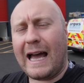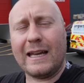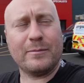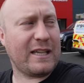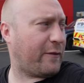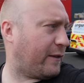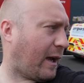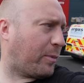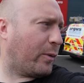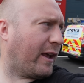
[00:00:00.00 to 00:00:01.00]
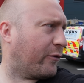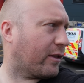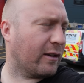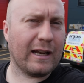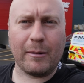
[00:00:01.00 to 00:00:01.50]
I am definitely happy with
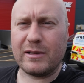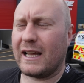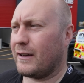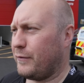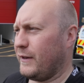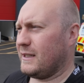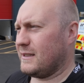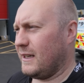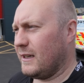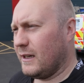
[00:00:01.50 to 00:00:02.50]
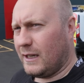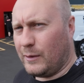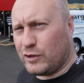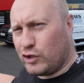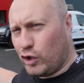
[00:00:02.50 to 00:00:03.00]
everything. I'm glad I've fixed it.
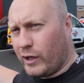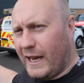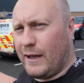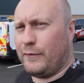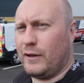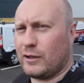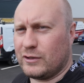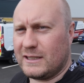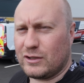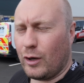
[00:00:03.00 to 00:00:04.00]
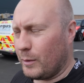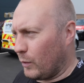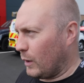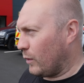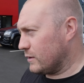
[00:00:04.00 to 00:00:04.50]
It was a joint effort because he told me
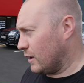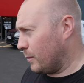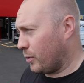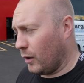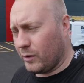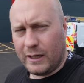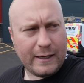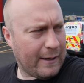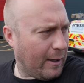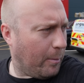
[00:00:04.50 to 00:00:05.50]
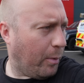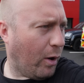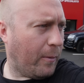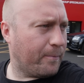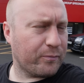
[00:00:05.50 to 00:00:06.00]
what it was that had broke.
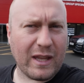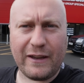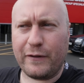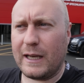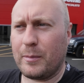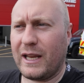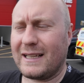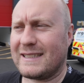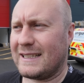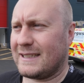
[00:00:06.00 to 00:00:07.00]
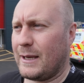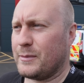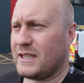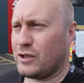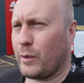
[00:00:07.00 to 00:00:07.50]
But If anybody has that
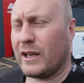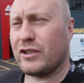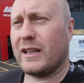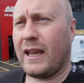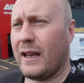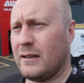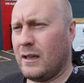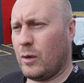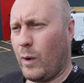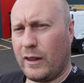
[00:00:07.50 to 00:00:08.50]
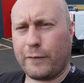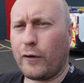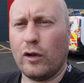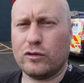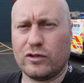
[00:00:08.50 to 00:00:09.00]
same situation again, where the
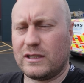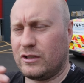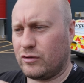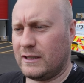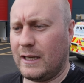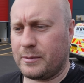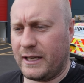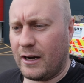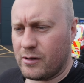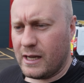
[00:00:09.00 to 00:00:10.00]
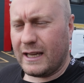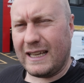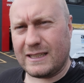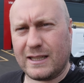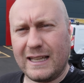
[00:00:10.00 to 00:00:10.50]
throttle just literally dips out,
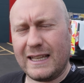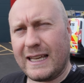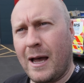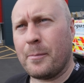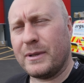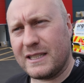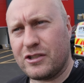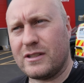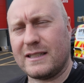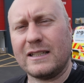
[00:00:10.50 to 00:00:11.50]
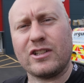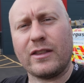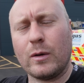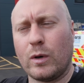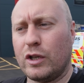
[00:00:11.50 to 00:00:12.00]
it's the cam position sensor. I
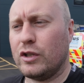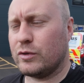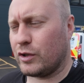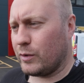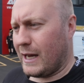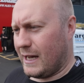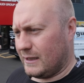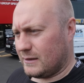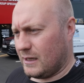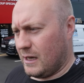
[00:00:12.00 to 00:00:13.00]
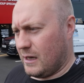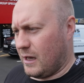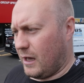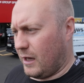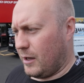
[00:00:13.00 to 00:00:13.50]
think one of you two guys,
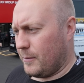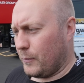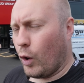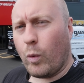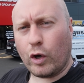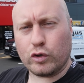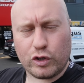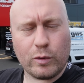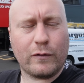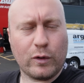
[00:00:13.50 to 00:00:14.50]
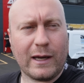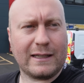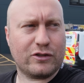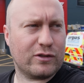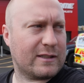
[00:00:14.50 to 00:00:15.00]
or one or two of you
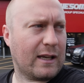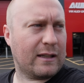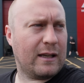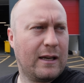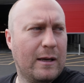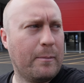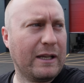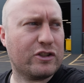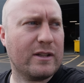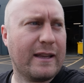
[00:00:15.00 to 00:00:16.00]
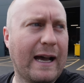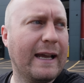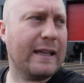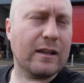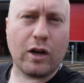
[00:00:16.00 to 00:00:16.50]
guys should say, mentioned that
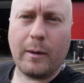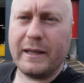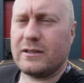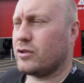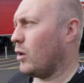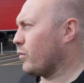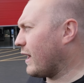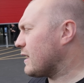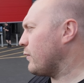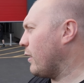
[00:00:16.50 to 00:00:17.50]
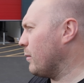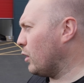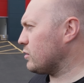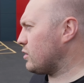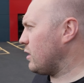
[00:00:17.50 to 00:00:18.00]
in the comments. So thank you very
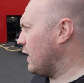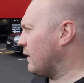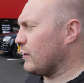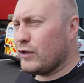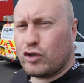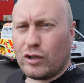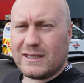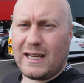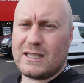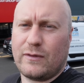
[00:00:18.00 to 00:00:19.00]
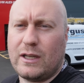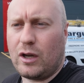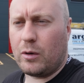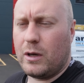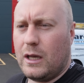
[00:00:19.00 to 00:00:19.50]
much. If you've enjoyed today's
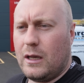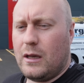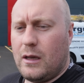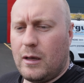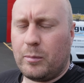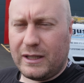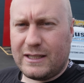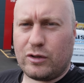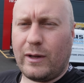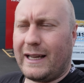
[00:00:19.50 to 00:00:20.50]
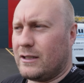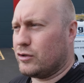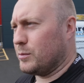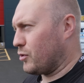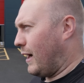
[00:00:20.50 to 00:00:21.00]
video, please do like and
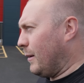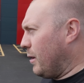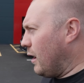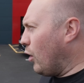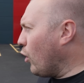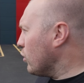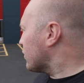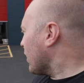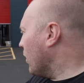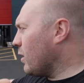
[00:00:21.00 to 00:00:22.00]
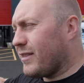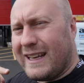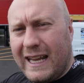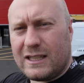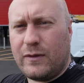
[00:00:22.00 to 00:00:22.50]
subscribe. Also, the
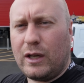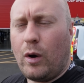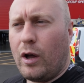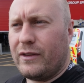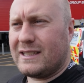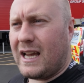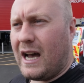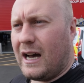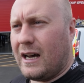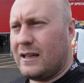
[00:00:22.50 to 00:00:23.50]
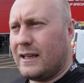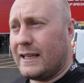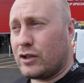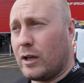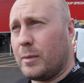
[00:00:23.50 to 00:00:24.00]
next video on this car
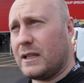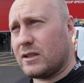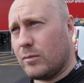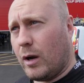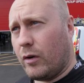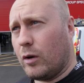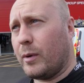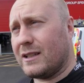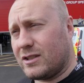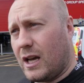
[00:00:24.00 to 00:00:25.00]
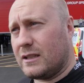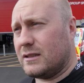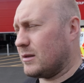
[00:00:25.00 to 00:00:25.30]
is going to be tomorrow, but I'll start it